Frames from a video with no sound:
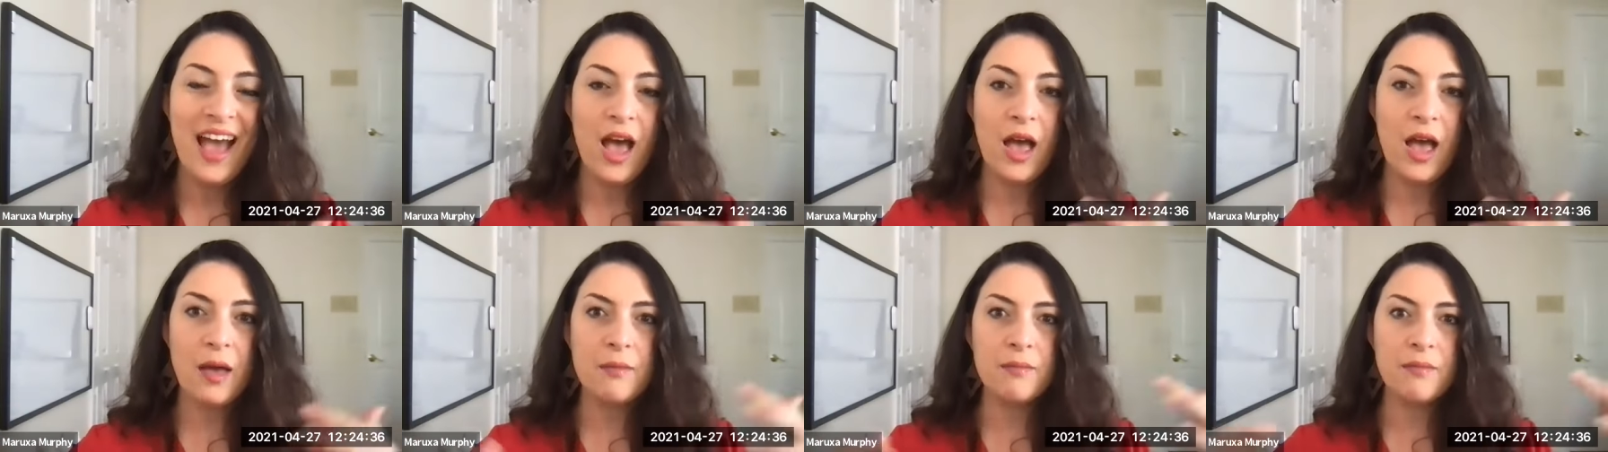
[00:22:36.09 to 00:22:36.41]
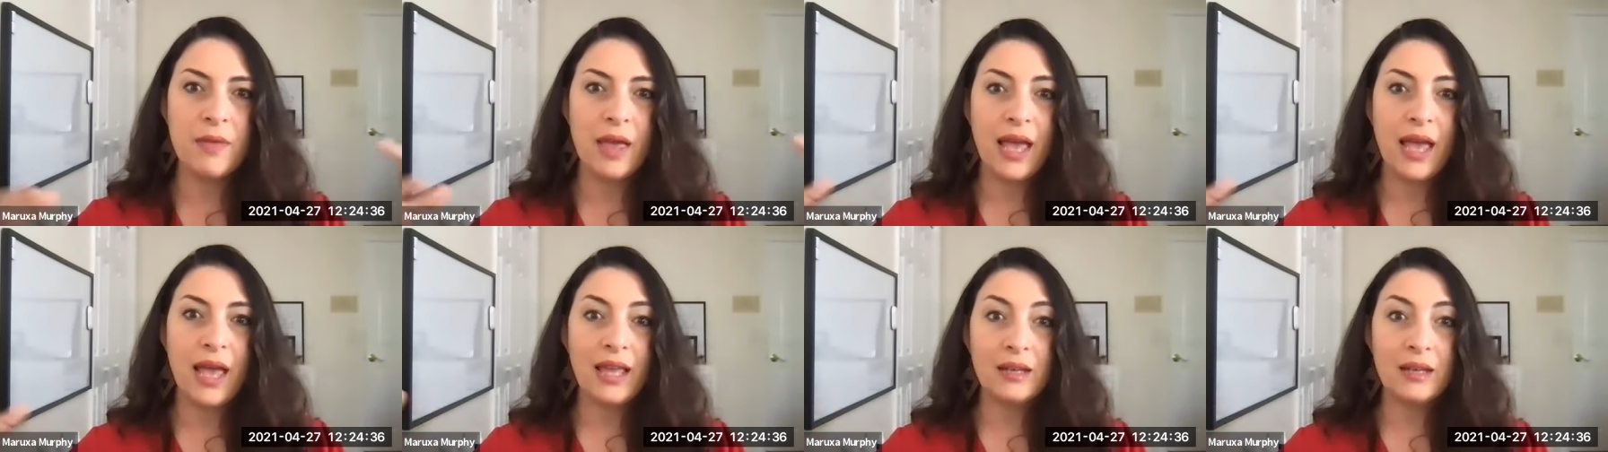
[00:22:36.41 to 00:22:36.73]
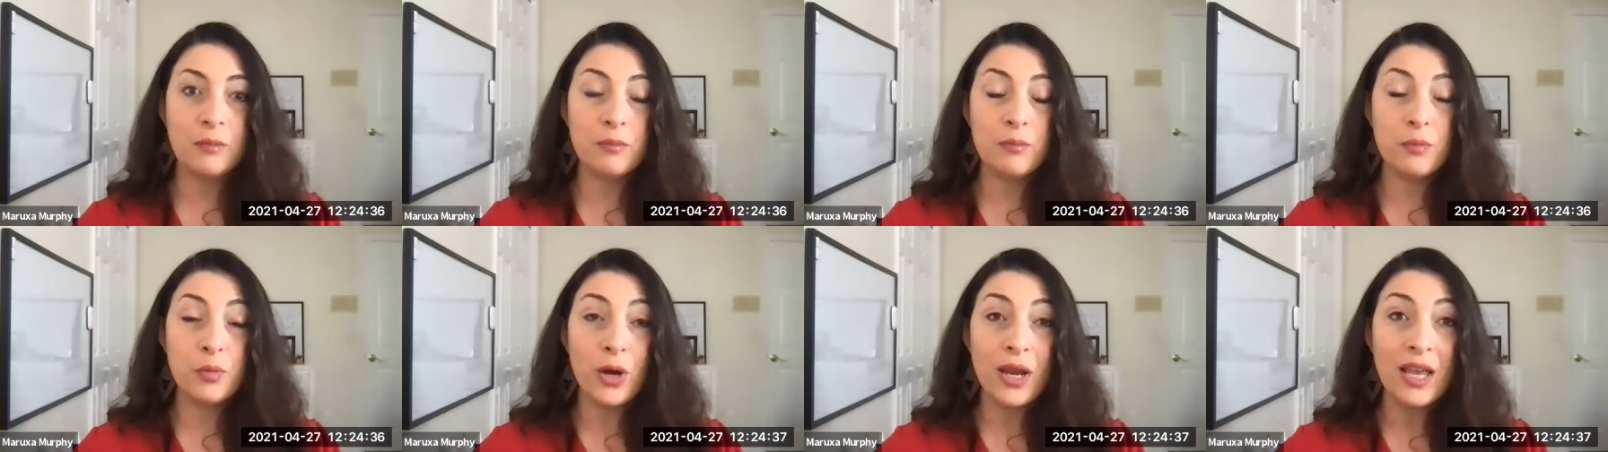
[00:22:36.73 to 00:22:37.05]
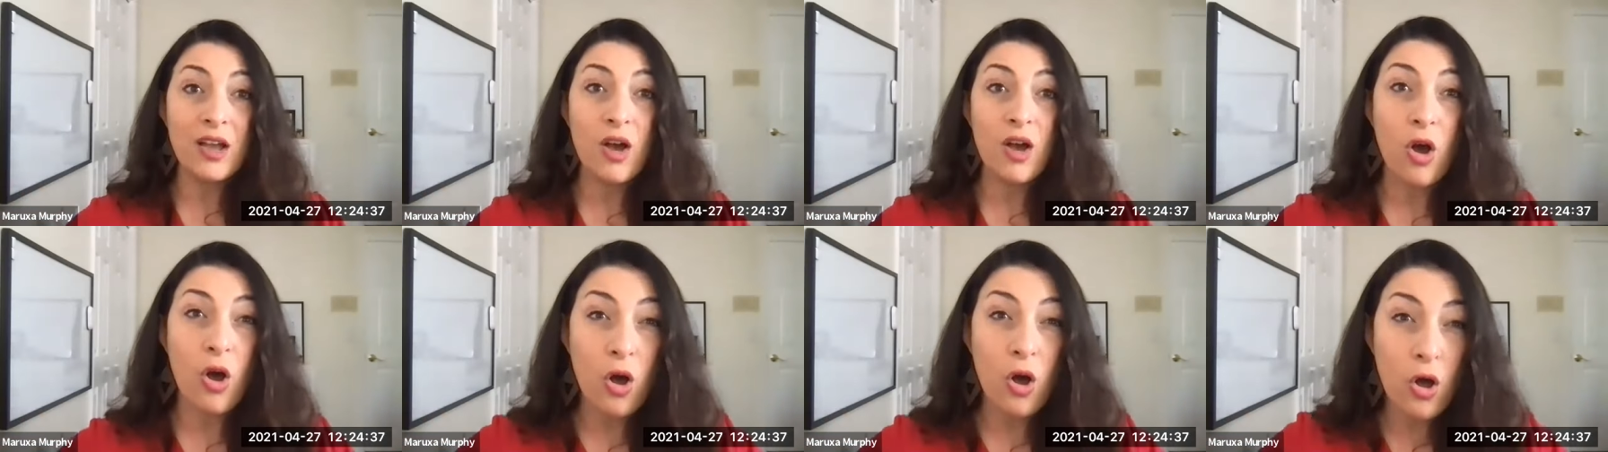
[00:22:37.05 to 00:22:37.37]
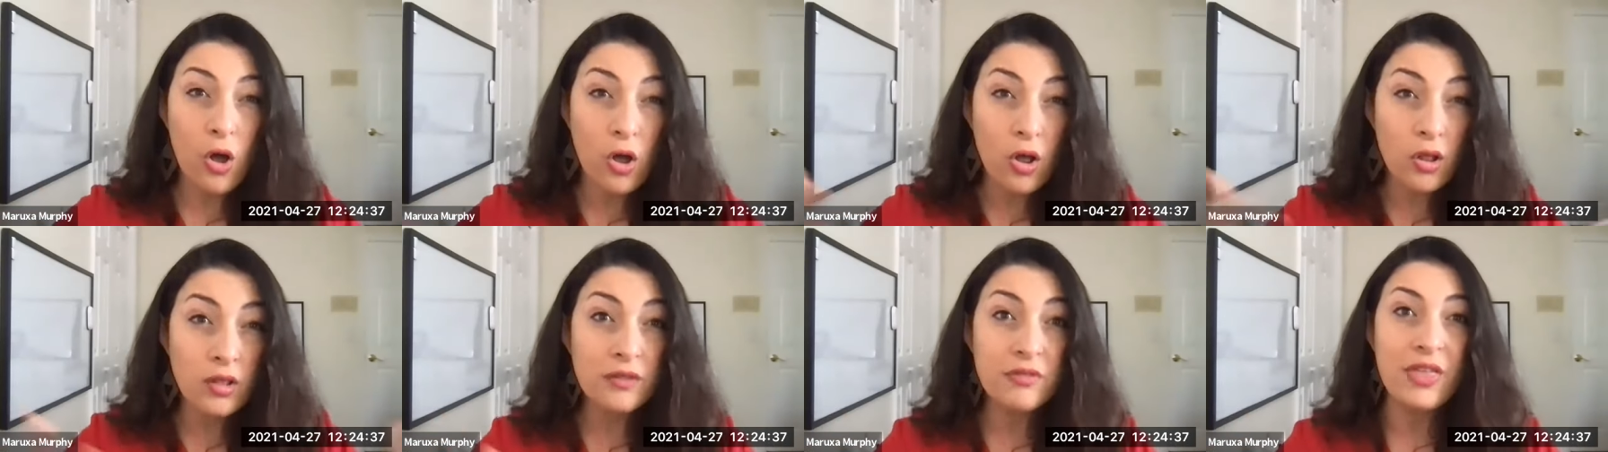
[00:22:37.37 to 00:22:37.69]
um, and bring
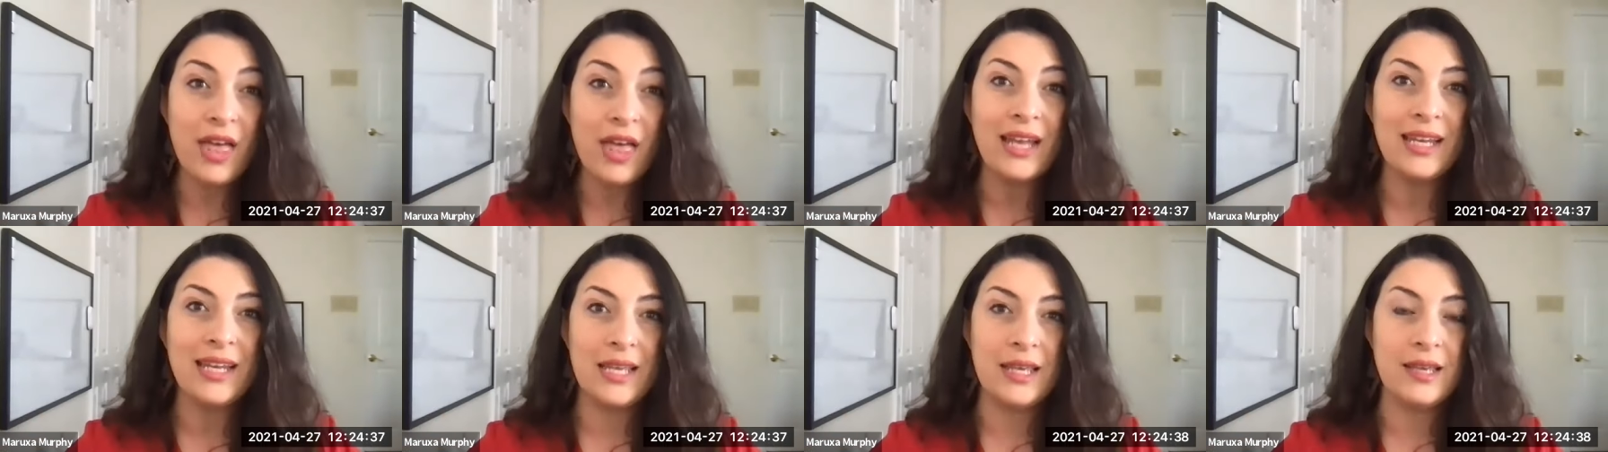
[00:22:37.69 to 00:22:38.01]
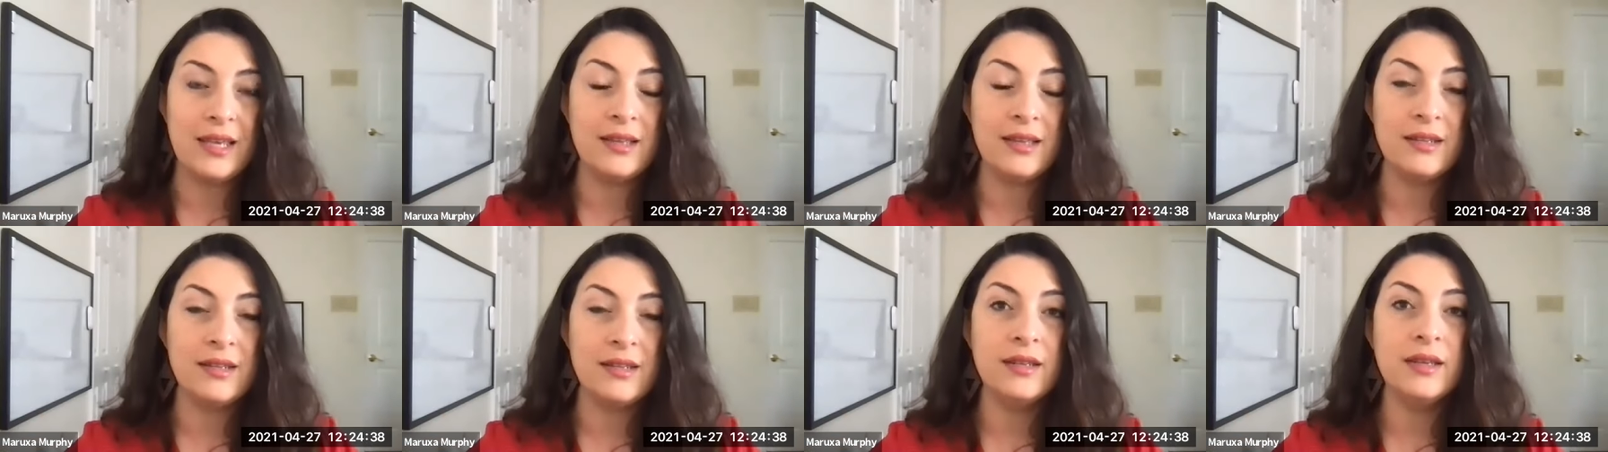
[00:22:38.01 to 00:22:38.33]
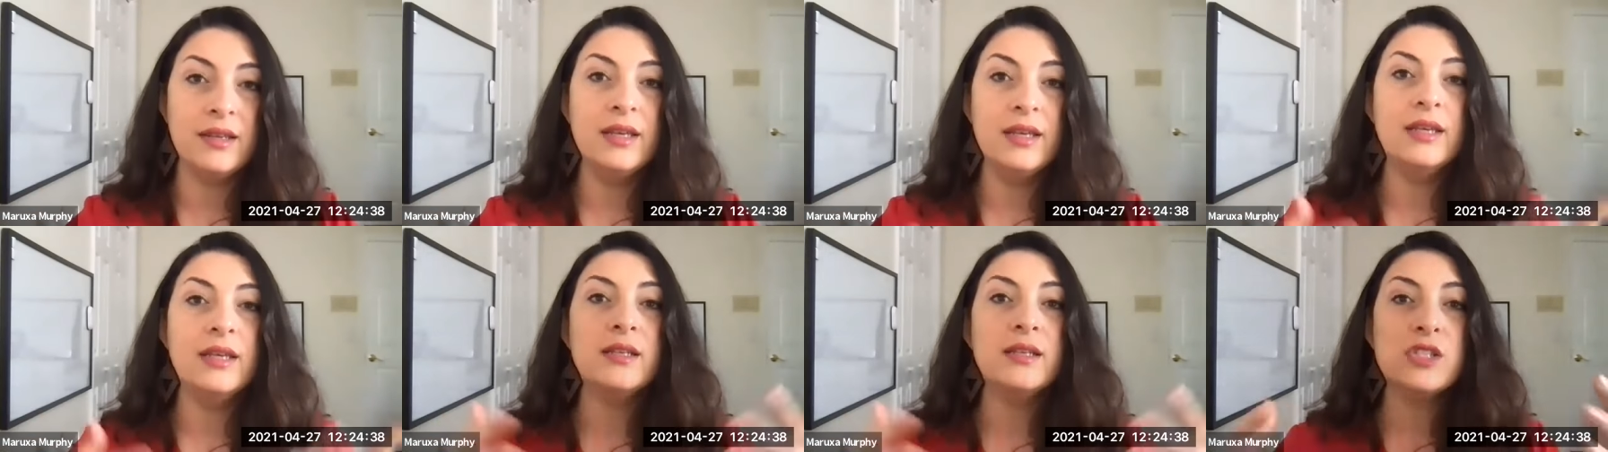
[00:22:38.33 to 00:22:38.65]
all of that in